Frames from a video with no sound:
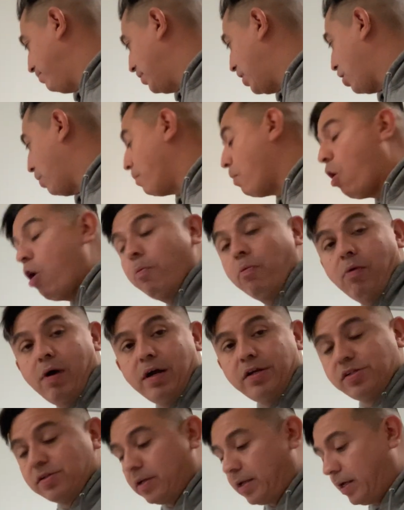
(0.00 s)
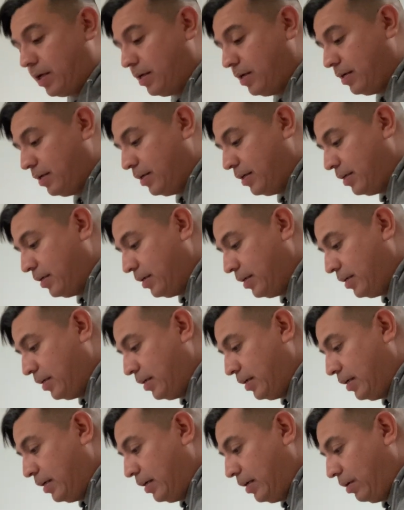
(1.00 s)
a marble, actually.
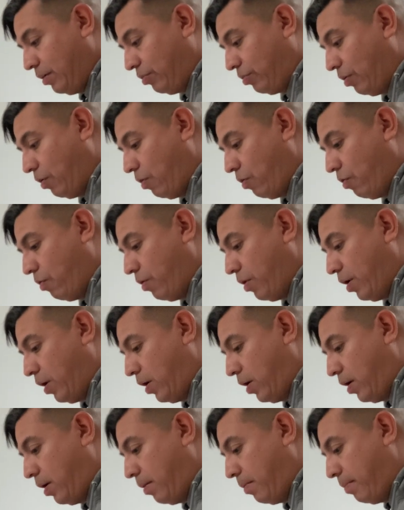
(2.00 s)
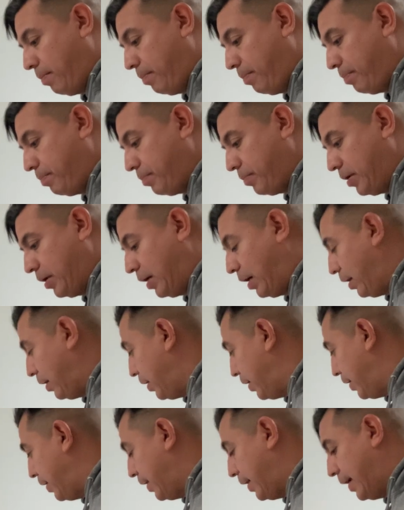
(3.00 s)
So
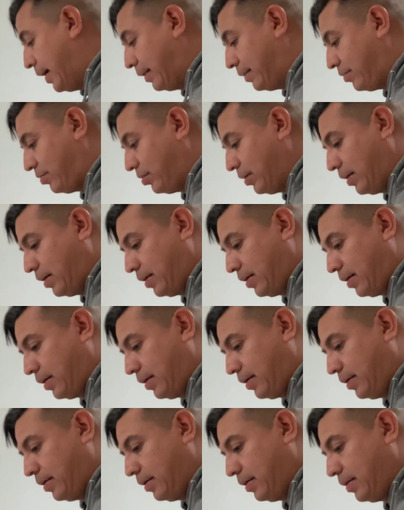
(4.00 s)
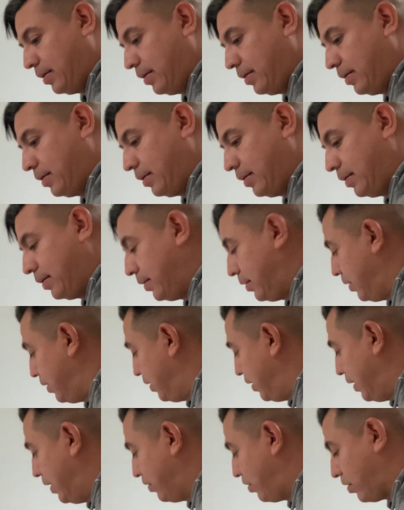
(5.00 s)
it's a
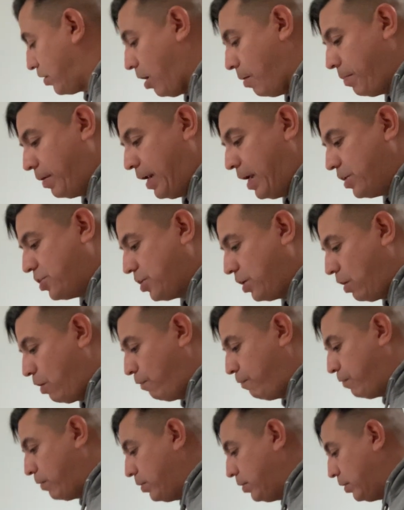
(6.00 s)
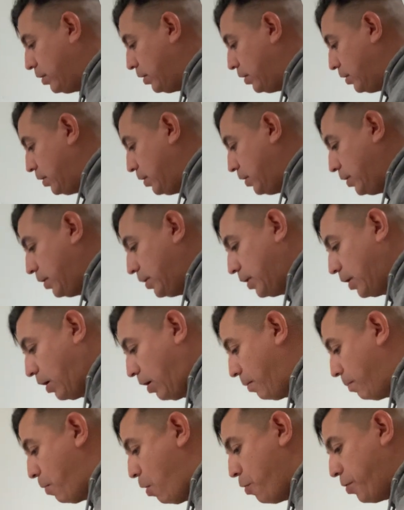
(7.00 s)
combination of
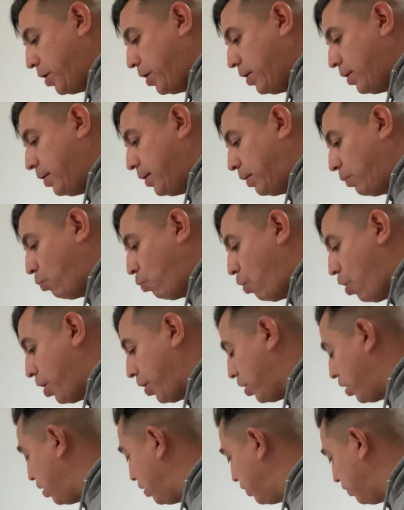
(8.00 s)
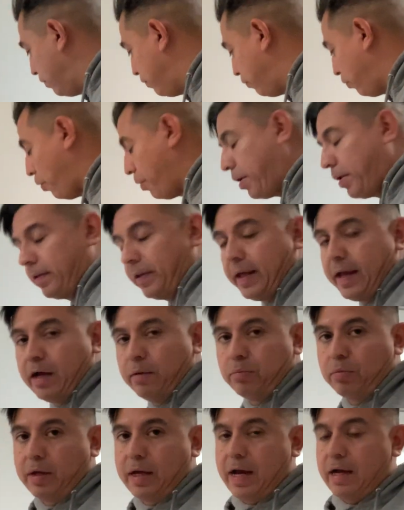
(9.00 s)
ammonia and water floating in the
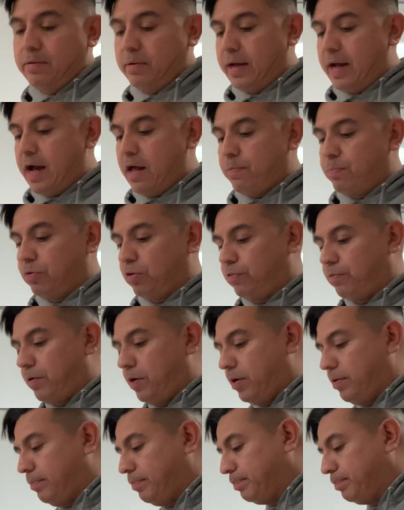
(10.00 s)
atmosphere.